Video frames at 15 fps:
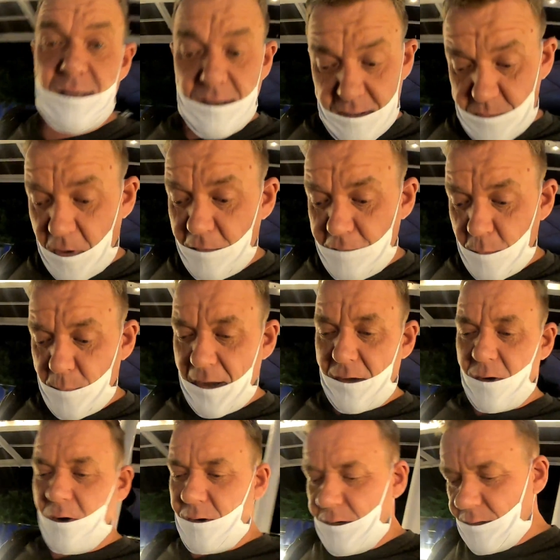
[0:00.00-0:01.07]
here as well from
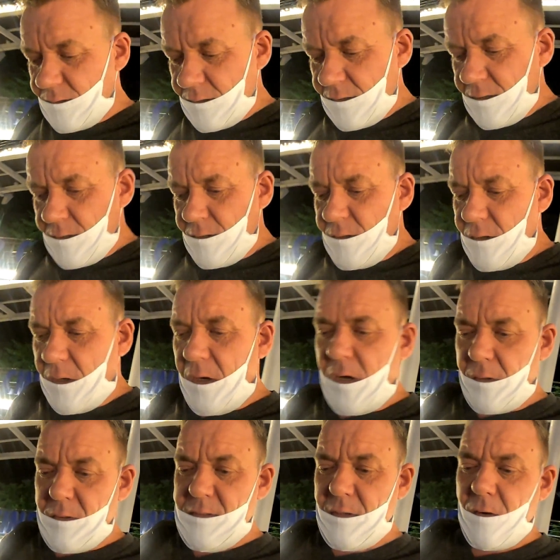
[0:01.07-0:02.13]
Bangkok
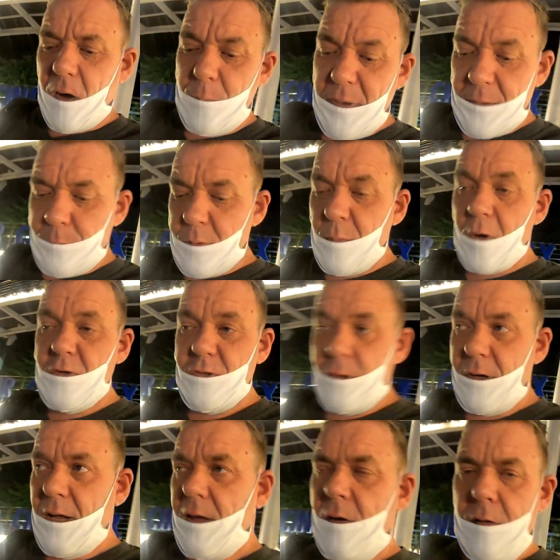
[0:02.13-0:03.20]
because uh, they got a big promotion on.